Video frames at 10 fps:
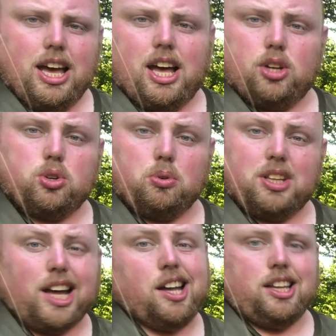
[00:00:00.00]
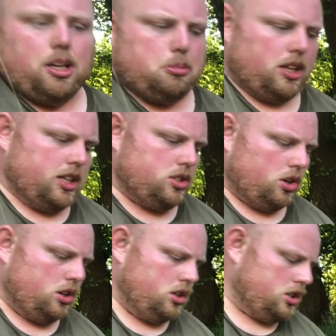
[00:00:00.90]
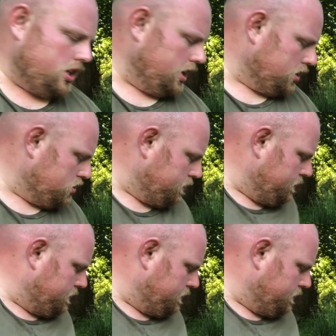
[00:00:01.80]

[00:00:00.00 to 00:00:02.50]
I'll show you that a little bit later on, the connection.